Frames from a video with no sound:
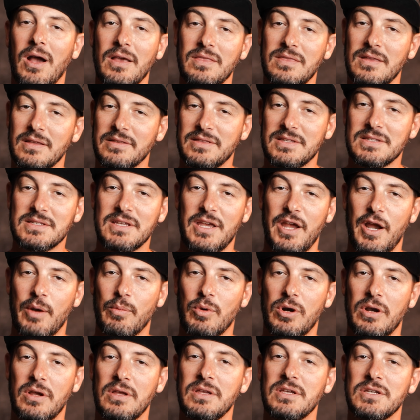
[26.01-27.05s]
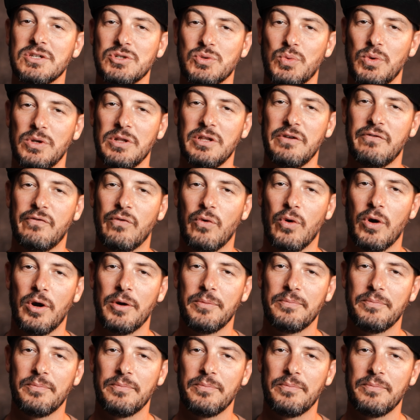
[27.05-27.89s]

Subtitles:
I think this camera is really for.